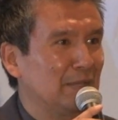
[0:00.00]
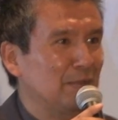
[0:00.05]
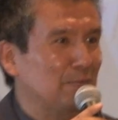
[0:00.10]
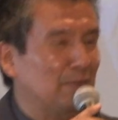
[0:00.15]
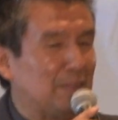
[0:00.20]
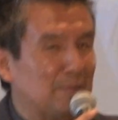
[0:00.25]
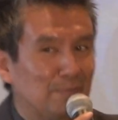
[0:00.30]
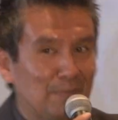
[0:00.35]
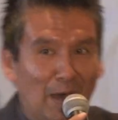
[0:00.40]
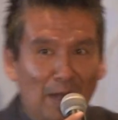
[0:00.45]

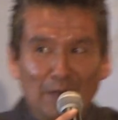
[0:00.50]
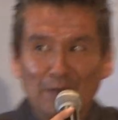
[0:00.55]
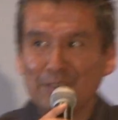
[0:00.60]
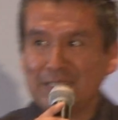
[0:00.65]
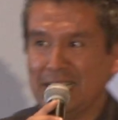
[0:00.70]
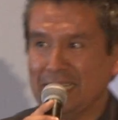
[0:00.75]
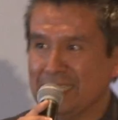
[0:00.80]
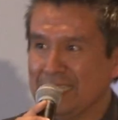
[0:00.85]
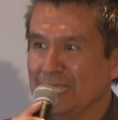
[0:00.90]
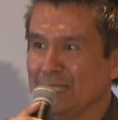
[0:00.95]
With modern
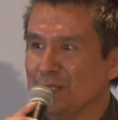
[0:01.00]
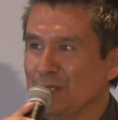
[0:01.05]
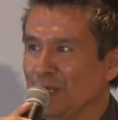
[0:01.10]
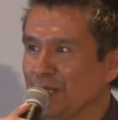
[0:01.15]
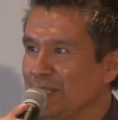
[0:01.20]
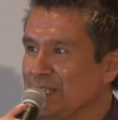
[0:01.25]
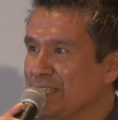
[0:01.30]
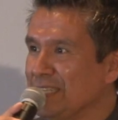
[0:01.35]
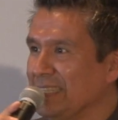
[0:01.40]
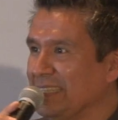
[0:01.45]
day
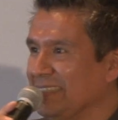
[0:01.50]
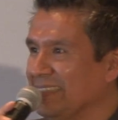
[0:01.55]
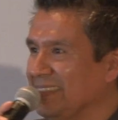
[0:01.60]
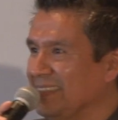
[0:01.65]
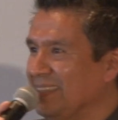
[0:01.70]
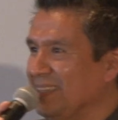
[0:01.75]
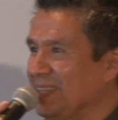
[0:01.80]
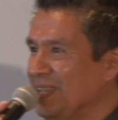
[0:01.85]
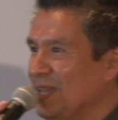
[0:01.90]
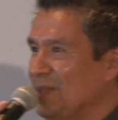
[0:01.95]

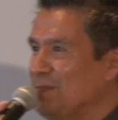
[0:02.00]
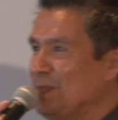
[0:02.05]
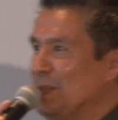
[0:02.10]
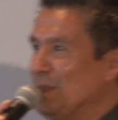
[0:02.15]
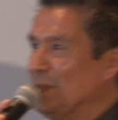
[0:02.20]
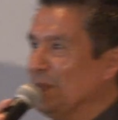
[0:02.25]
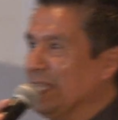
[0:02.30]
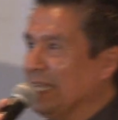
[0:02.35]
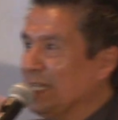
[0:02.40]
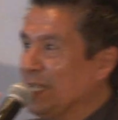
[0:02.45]
technology and
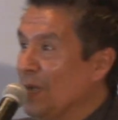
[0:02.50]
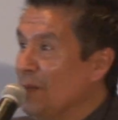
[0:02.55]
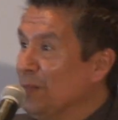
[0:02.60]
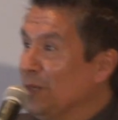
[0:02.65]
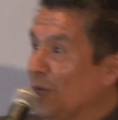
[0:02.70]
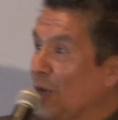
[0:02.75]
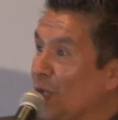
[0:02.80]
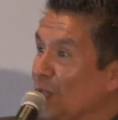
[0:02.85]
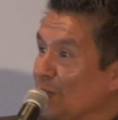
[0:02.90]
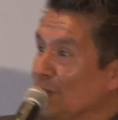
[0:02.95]
people that come
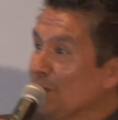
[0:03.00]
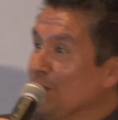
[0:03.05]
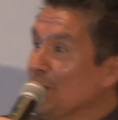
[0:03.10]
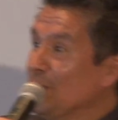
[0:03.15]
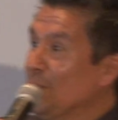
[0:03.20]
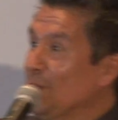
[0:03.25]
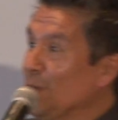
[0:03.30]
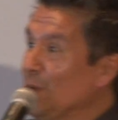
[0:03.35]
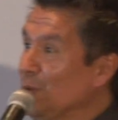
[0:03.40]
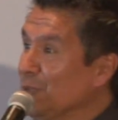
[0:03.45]
in all over the
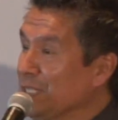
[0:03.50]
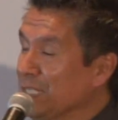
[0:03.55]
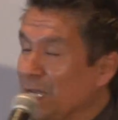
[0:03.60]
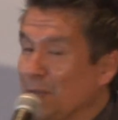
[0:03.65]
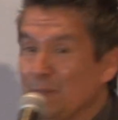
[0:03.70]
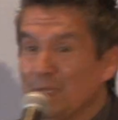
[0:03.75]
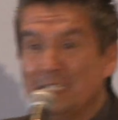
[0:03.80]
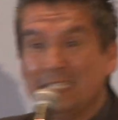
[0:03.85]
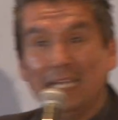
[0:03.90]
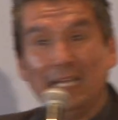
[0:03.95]
world to
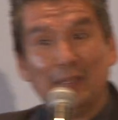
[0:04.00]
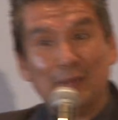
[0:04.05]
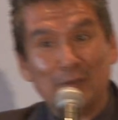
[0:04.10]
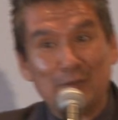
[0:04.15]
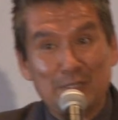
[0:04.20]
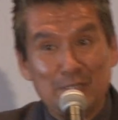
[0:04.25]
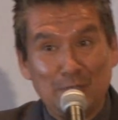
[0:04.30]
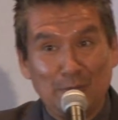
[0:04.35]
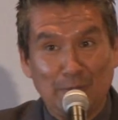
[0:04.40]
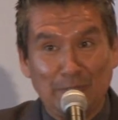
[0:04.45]
come and tell
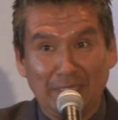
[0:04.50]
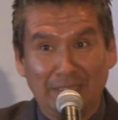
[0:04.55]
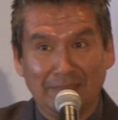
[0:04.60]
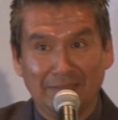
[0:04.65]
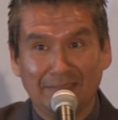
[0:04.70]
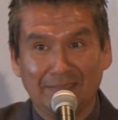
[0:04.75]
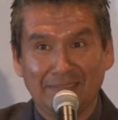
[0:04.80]
their story.